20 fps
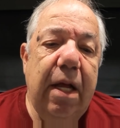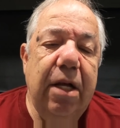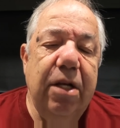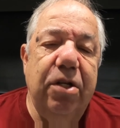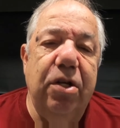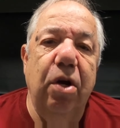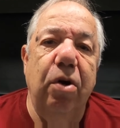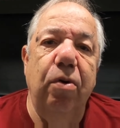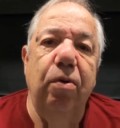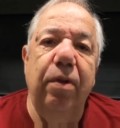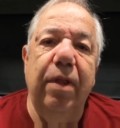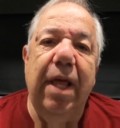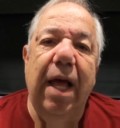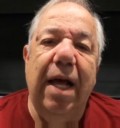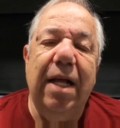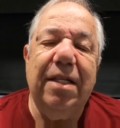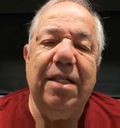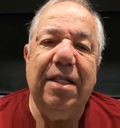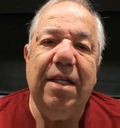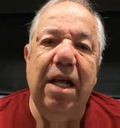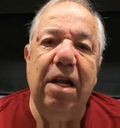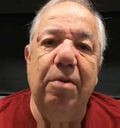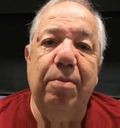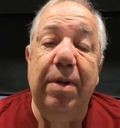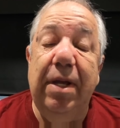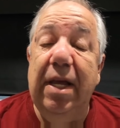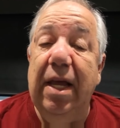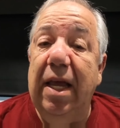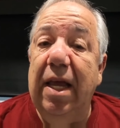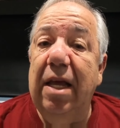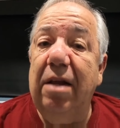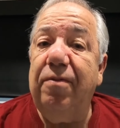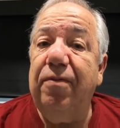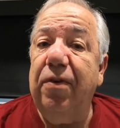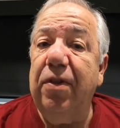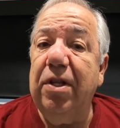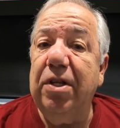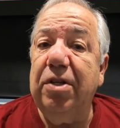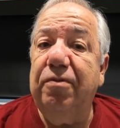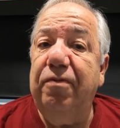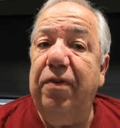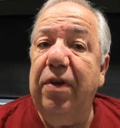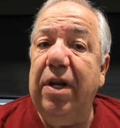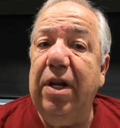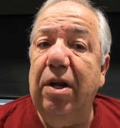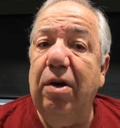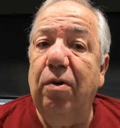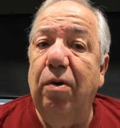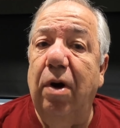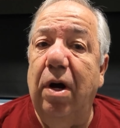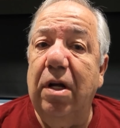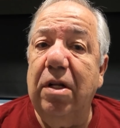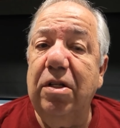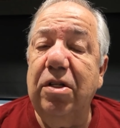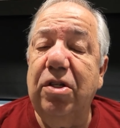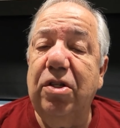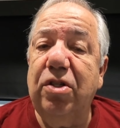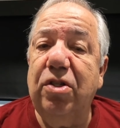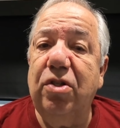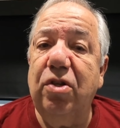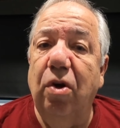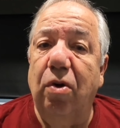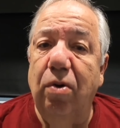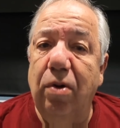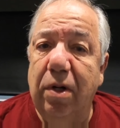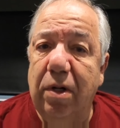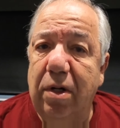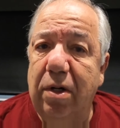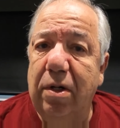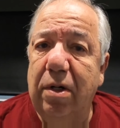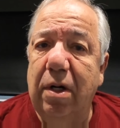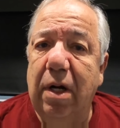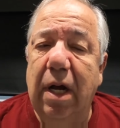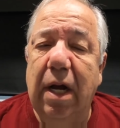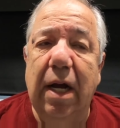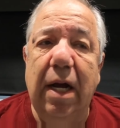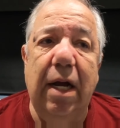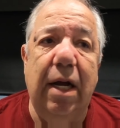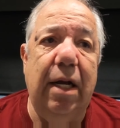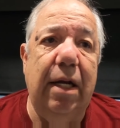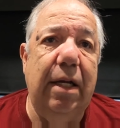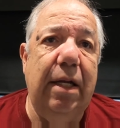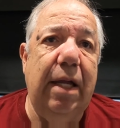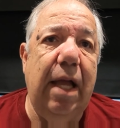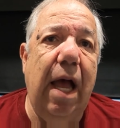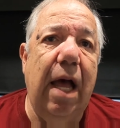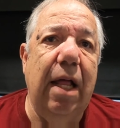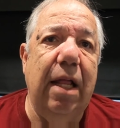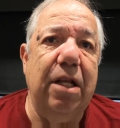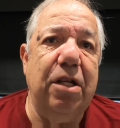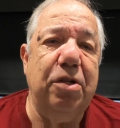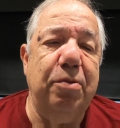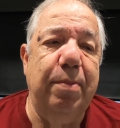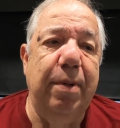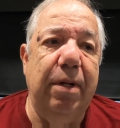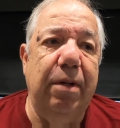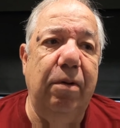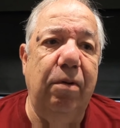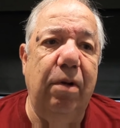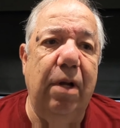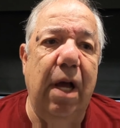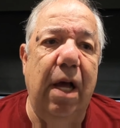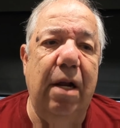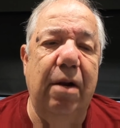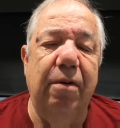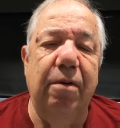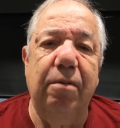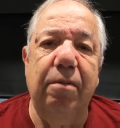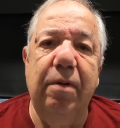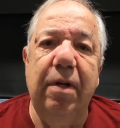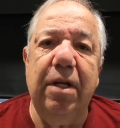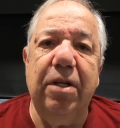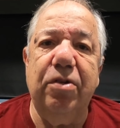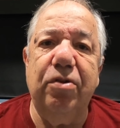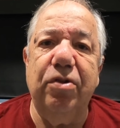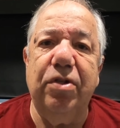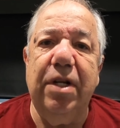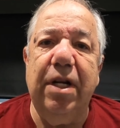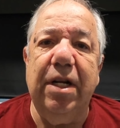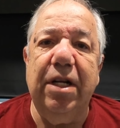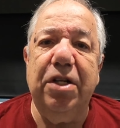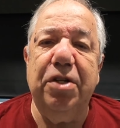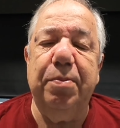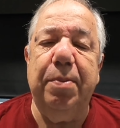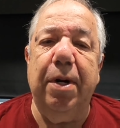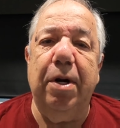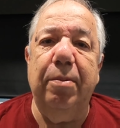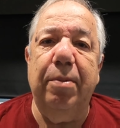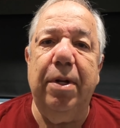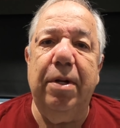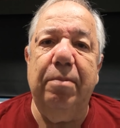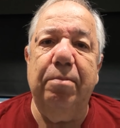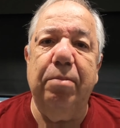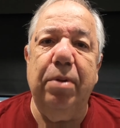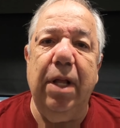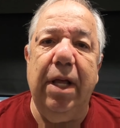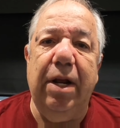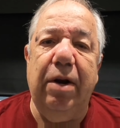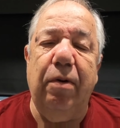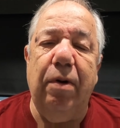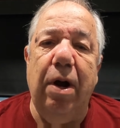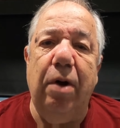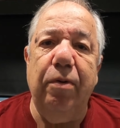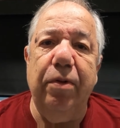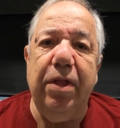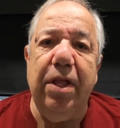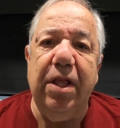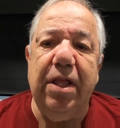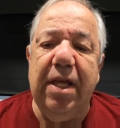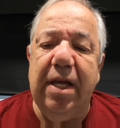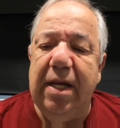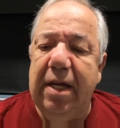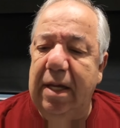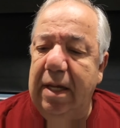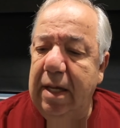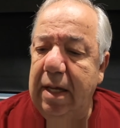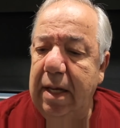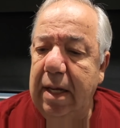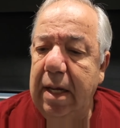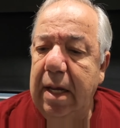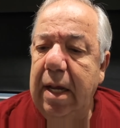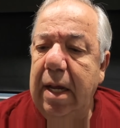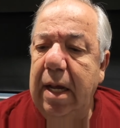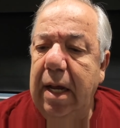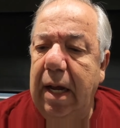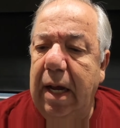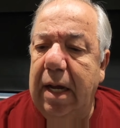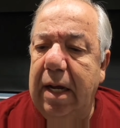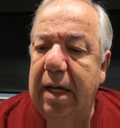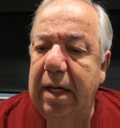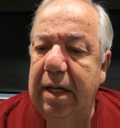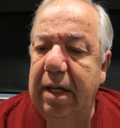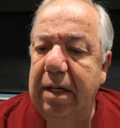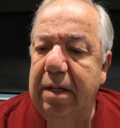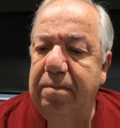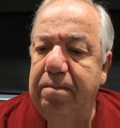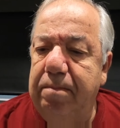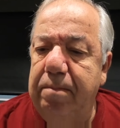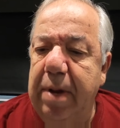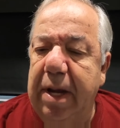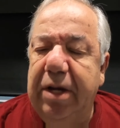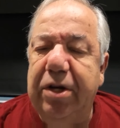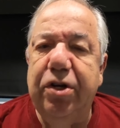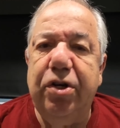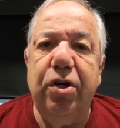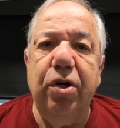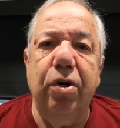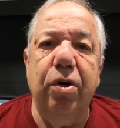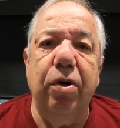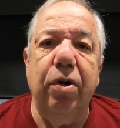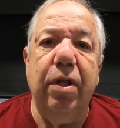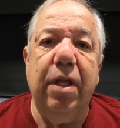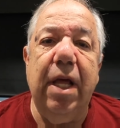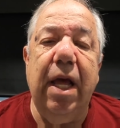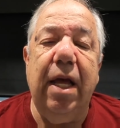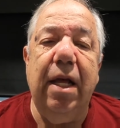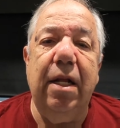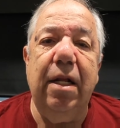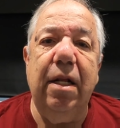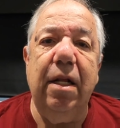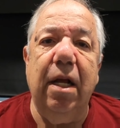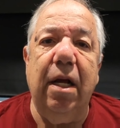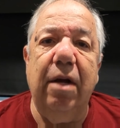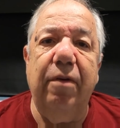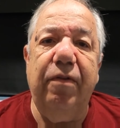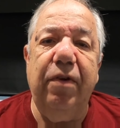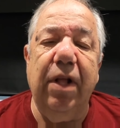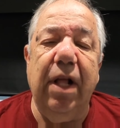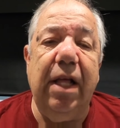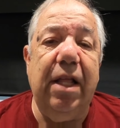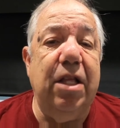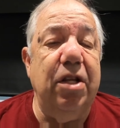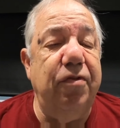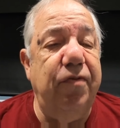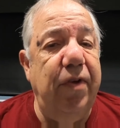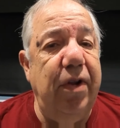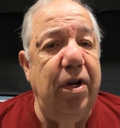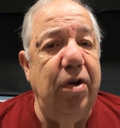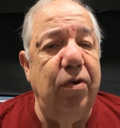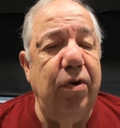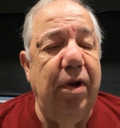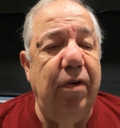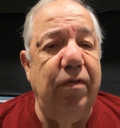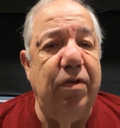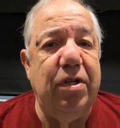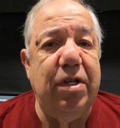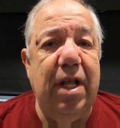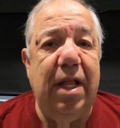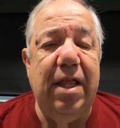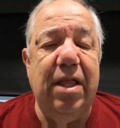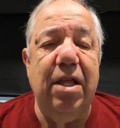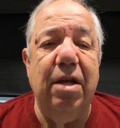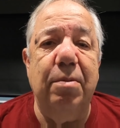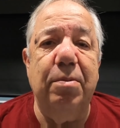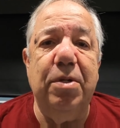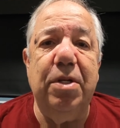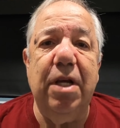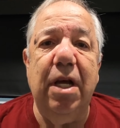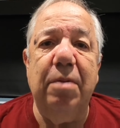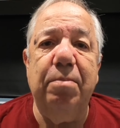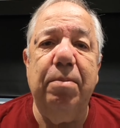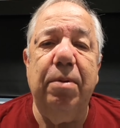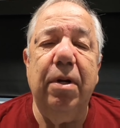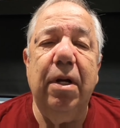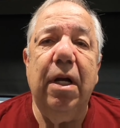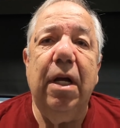So that's going to be it for this video on solar. Yeah, this has been kind of an interesting experiment, playing around with the thing. Make sure that if you like this video, give us a thumbs up,